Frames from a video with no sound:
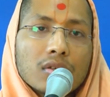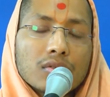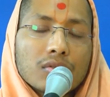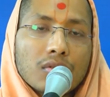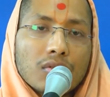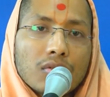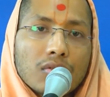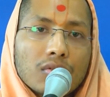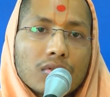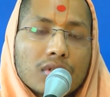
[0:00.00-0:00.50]

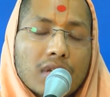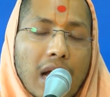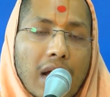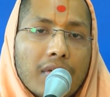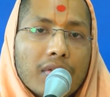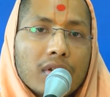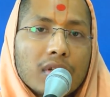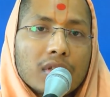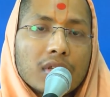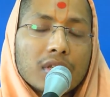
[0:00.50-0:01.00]
So
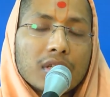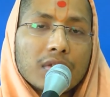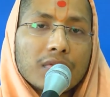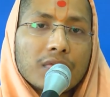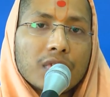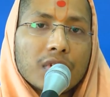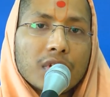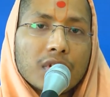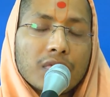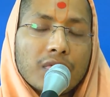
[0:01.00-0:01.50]
travel in the
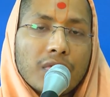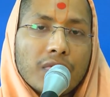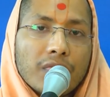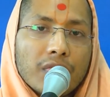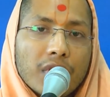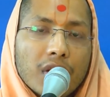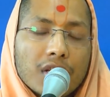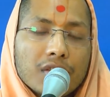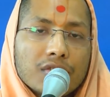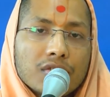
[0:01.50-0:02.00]
different different
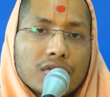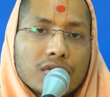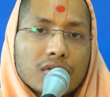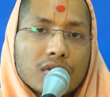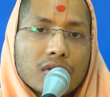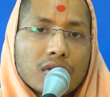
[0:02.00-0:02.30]
villages